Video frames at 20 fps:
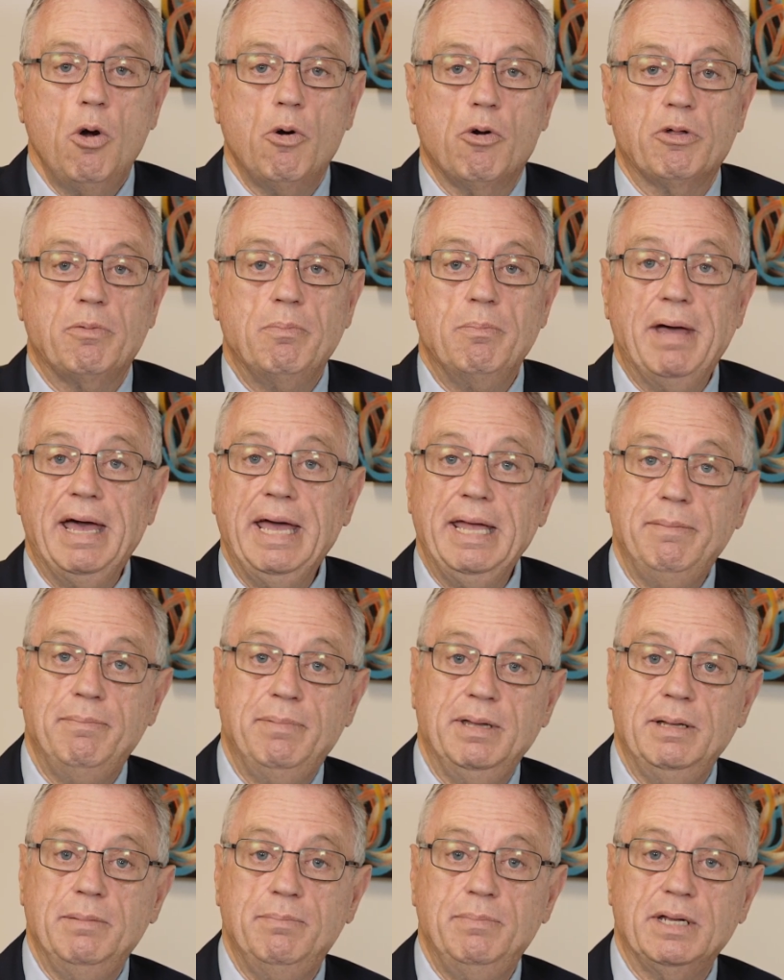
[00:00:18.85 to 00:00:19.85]
or it may
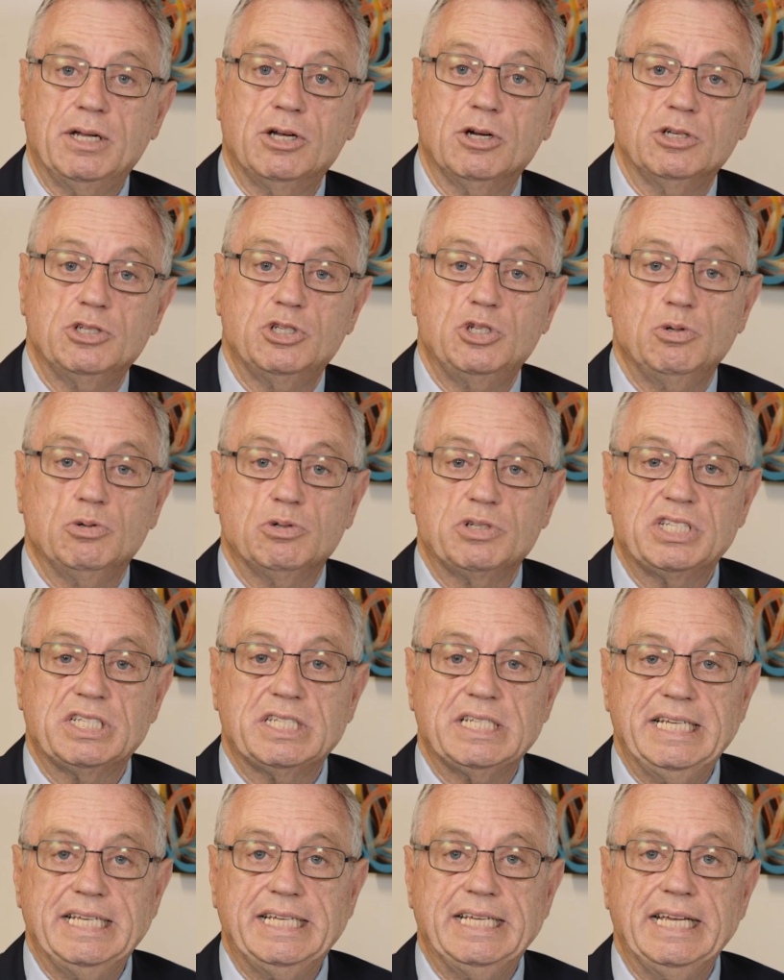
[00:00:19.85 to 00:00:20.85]
be because you're
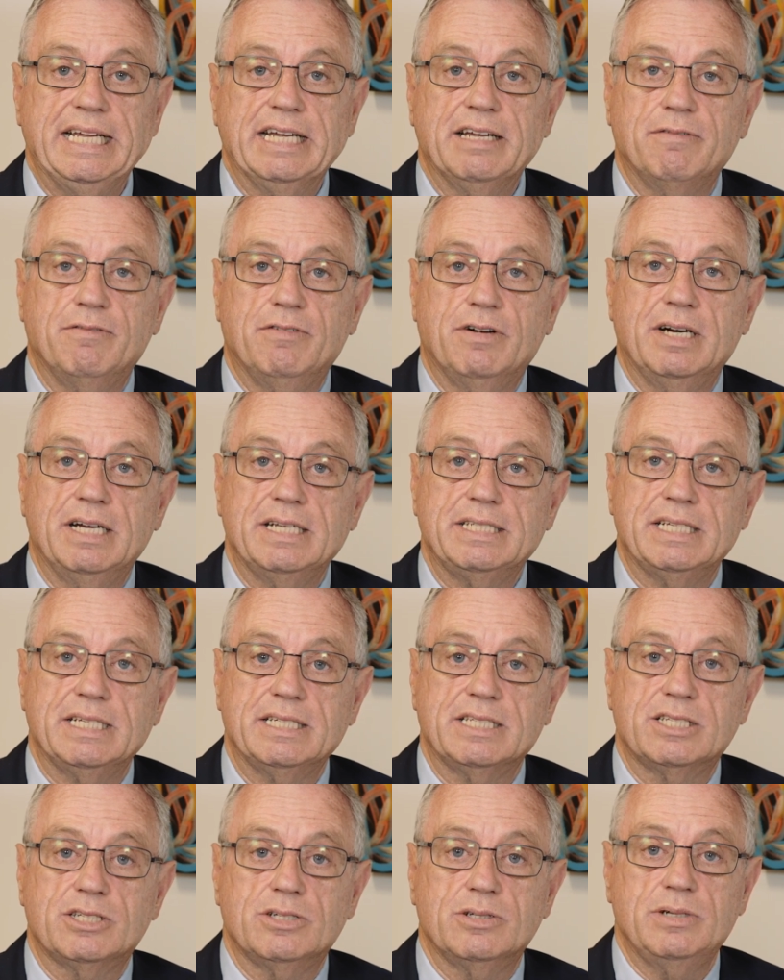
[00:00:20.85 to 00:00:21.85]
seeking advice
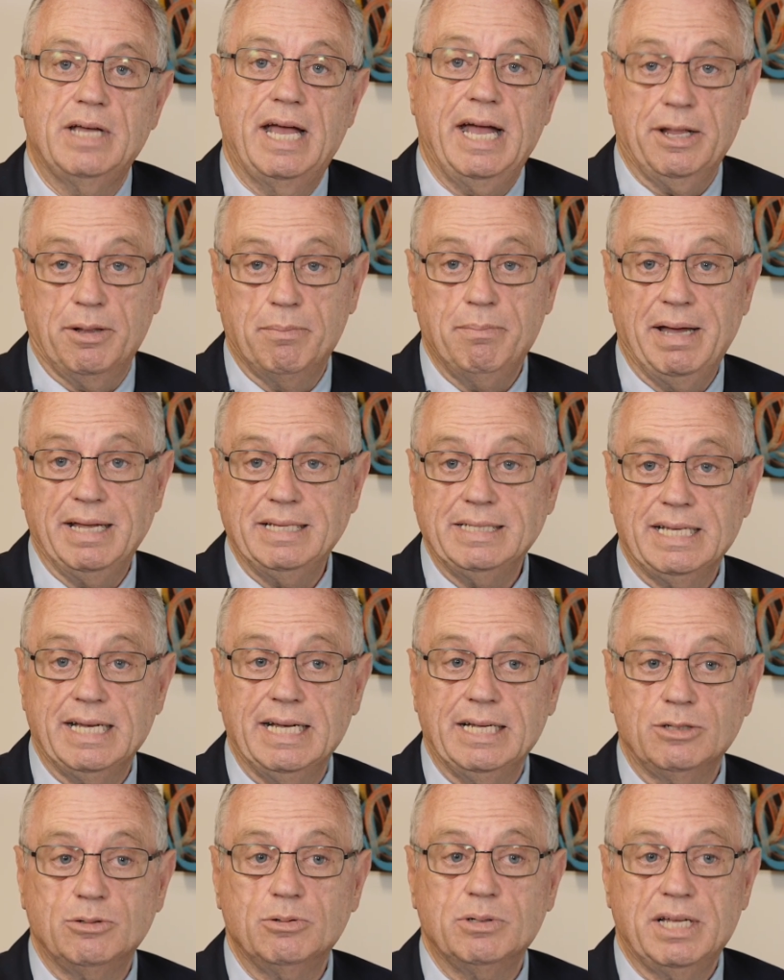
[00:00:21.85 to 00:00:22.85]
as to how to
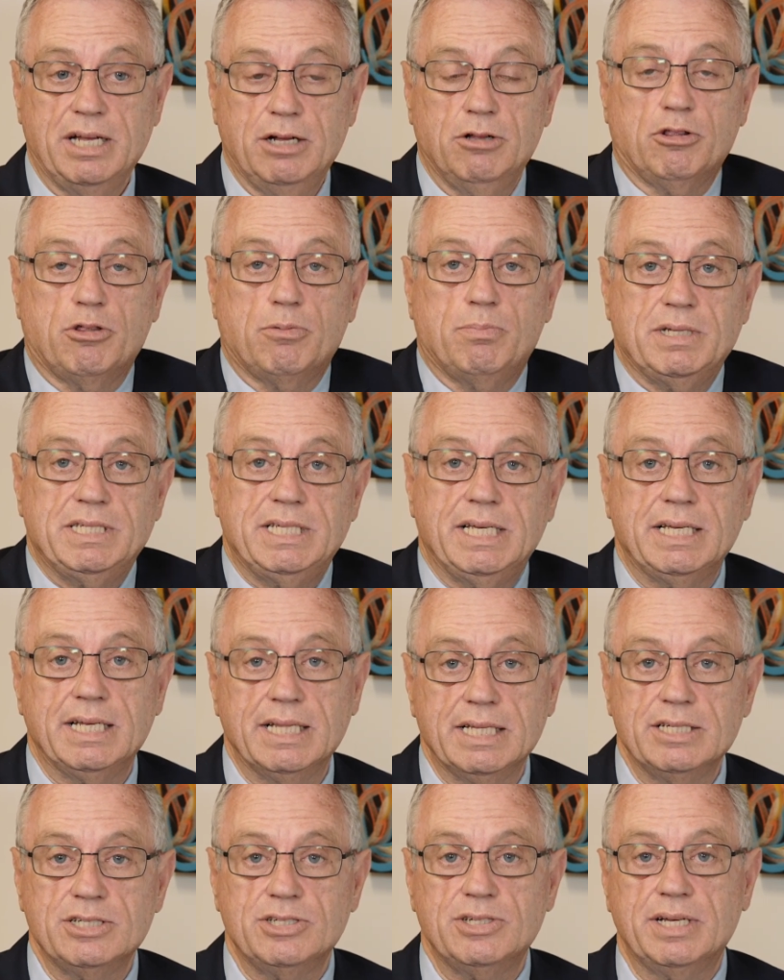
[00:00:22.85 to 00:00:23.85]
maintain good health,
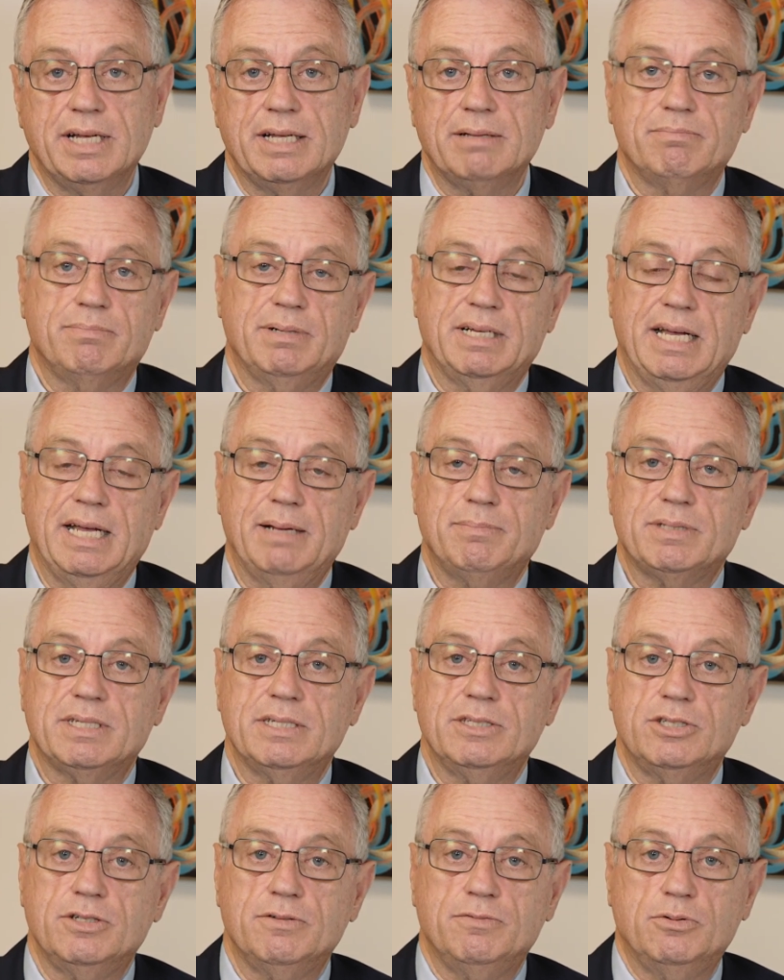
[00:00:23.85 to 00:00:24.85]
particularly as you get
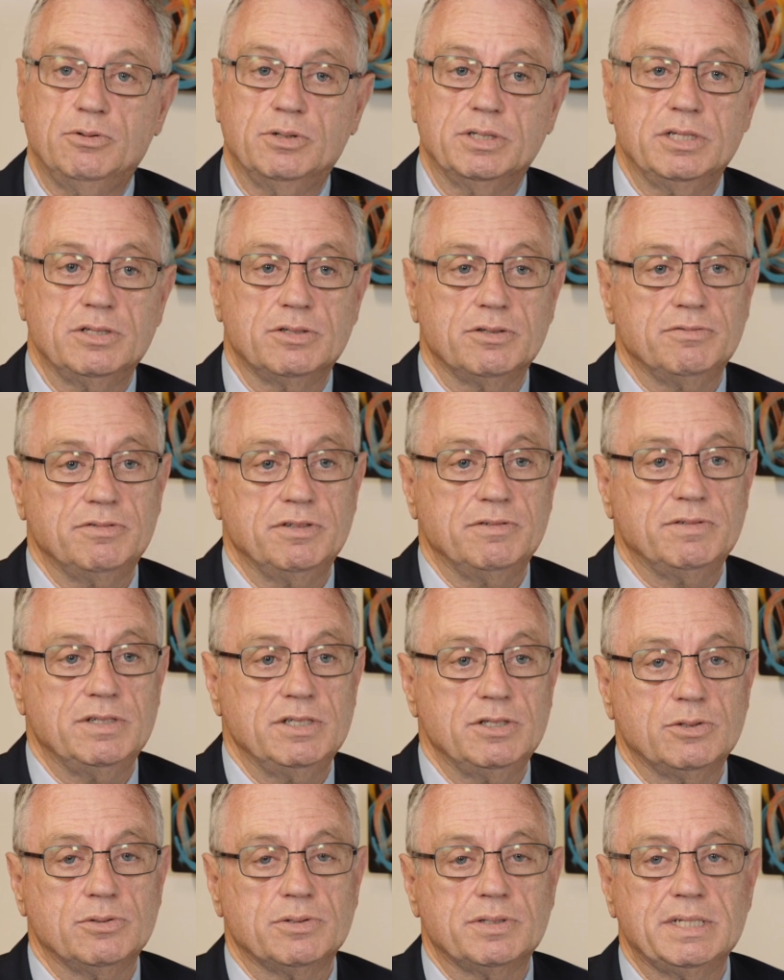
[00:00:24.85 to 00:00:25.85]
perhaps into your 40s or
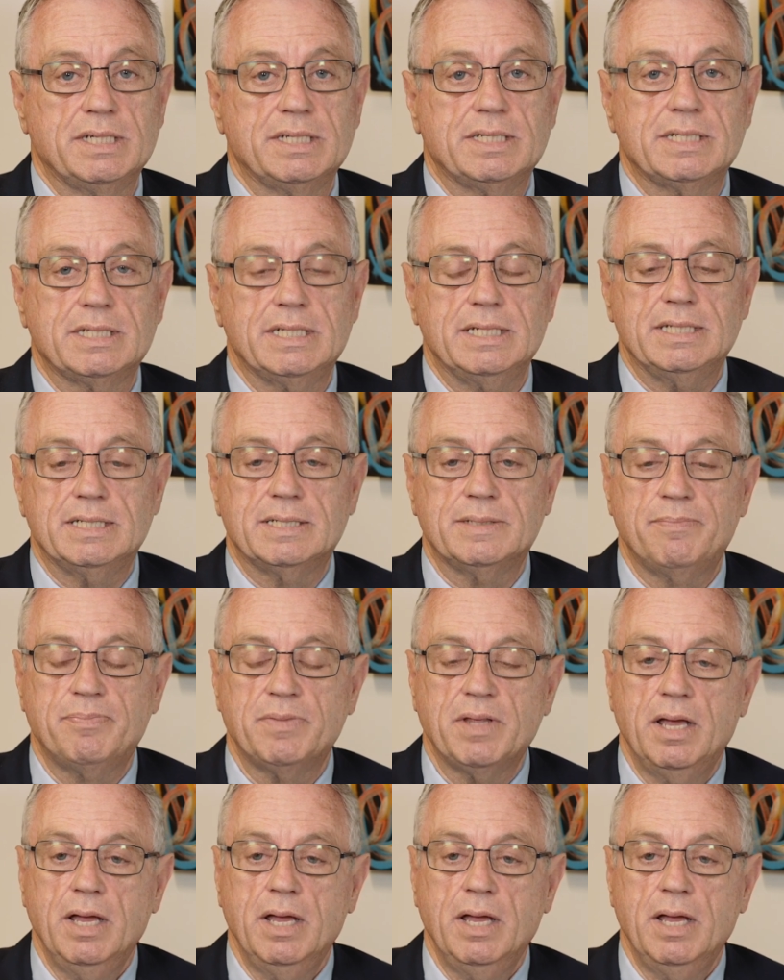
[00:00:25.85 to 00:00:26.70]
50s or 60s.